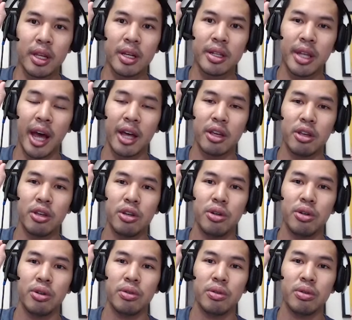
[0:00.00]
that
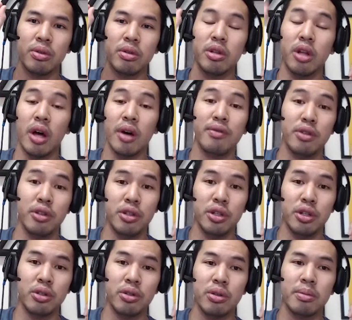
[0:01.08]
you love to
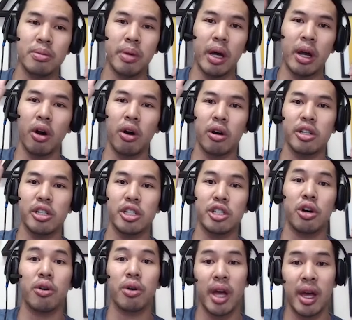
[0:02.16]
do but are just
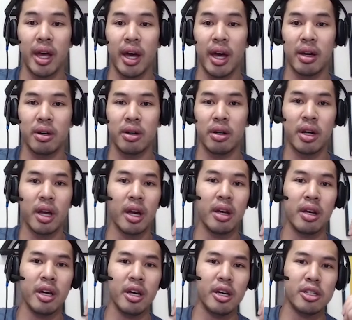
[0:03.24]
okay at. Okay,
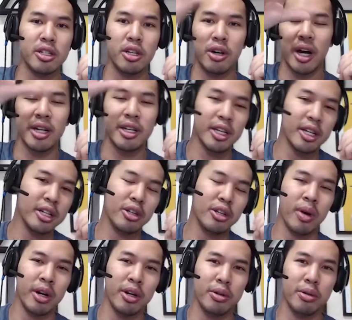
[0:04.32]
so ideally, you
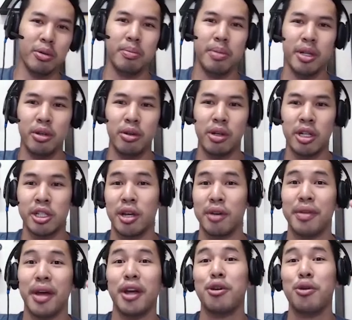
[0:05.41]
want to do, be doing the stuff
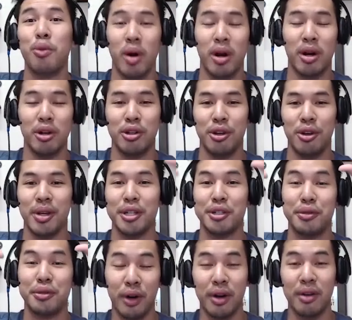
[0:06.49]
that you want to do. That's
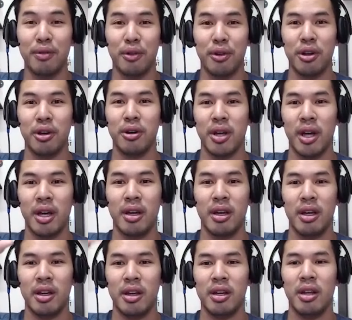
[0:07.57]
fun for you, okay?
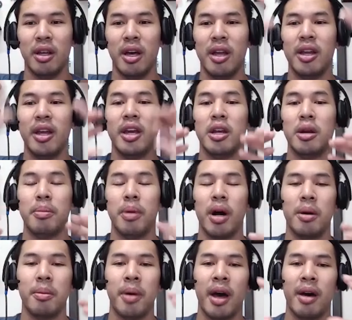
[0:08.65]
And and then in the
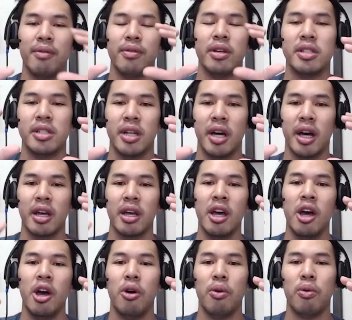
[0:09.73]
bottom half, it's like
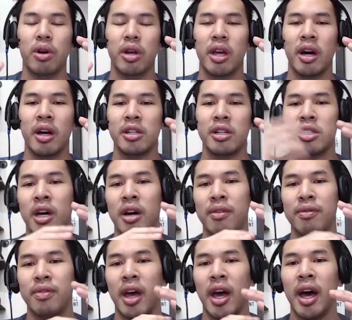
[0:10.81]
working on the stuff
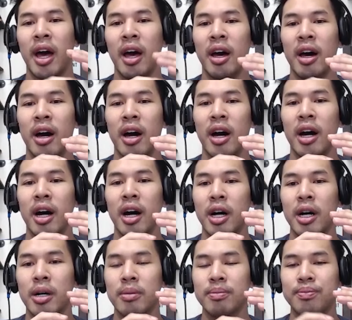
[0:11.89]
that
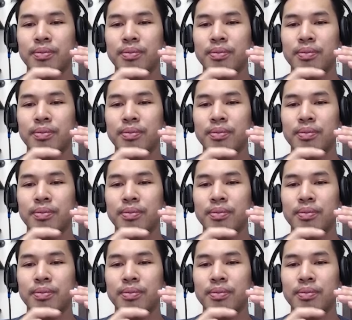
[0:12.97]
um,